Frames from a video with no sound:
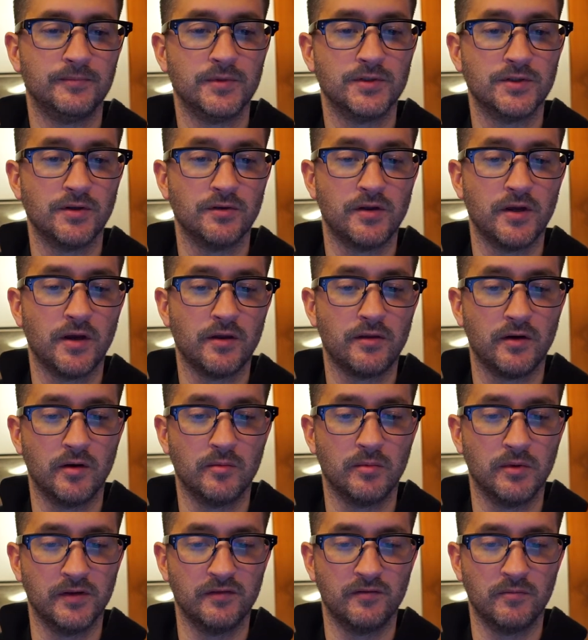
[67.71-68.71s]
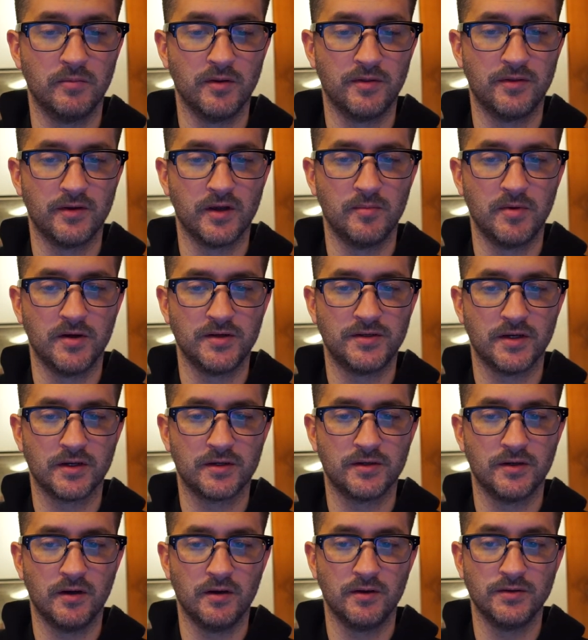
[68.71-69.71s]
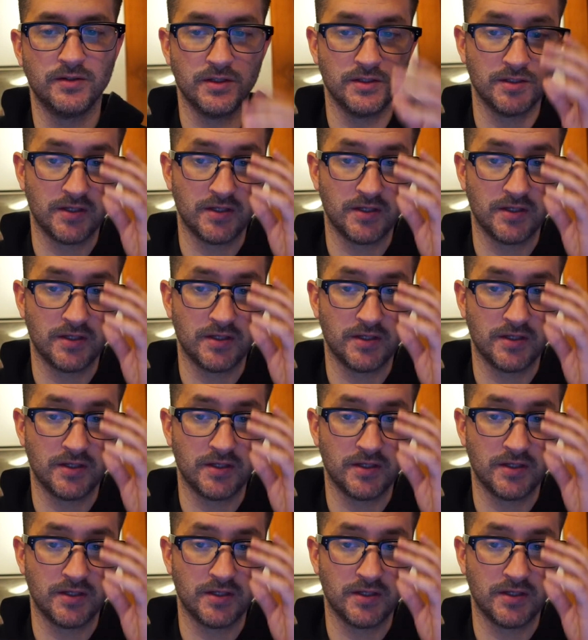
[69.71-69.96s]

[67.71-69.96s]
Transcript: So the other unbelievable thing about technology